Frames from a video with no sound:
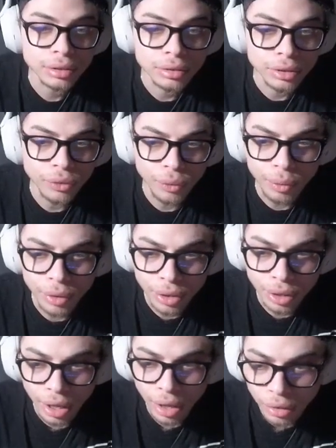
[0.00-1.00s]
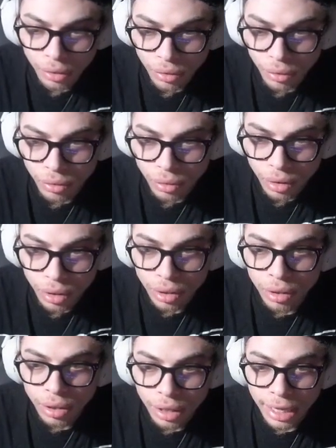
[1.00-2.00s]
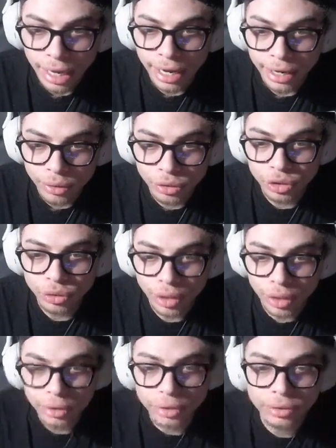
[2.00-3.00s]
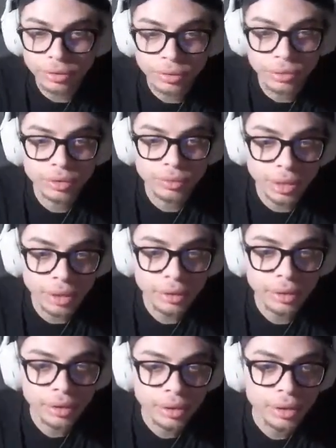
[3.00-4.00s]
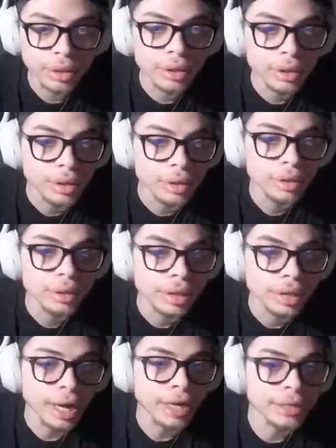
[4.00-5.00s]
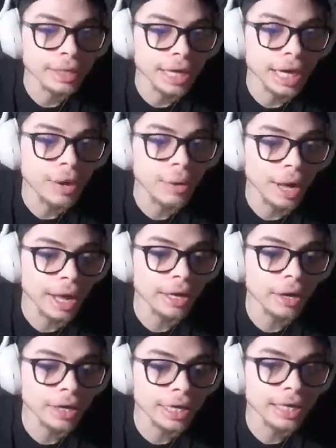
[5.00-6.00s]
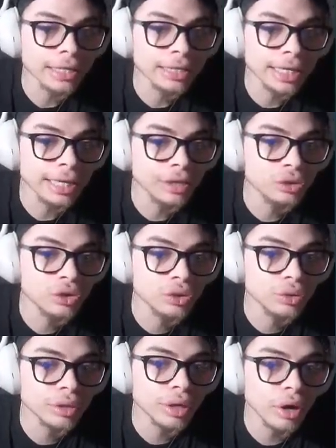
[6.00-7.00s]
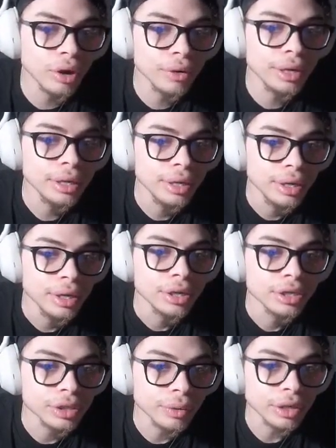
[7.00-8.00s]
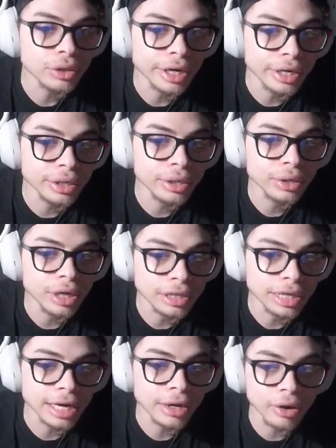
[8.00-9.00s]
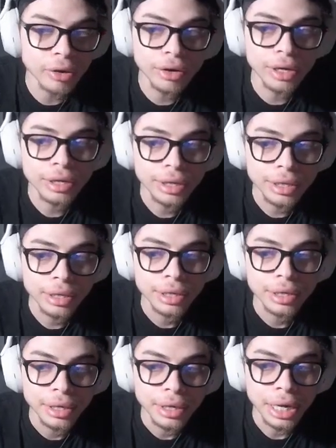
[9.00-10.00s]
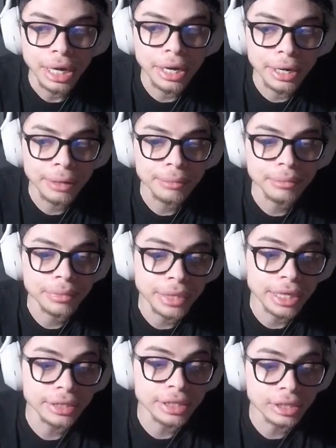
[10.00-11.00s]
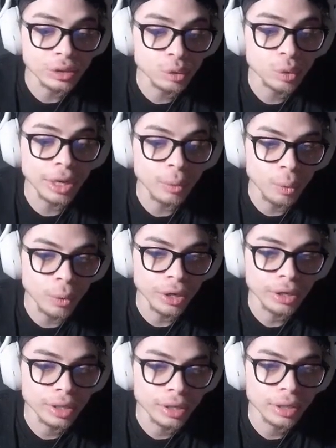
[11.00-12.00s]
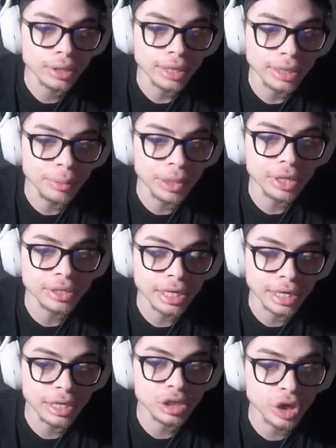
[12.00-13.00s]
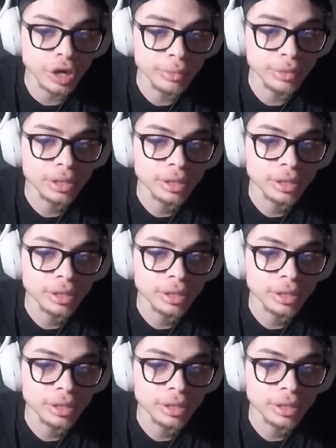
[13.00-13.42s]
Oh, wait, where did that go? Yeah, I go straight onto the Rel. And now I got kicked into the Ahri. So I try to attack Ahri. It doesn't quite work, like, because I get charmed.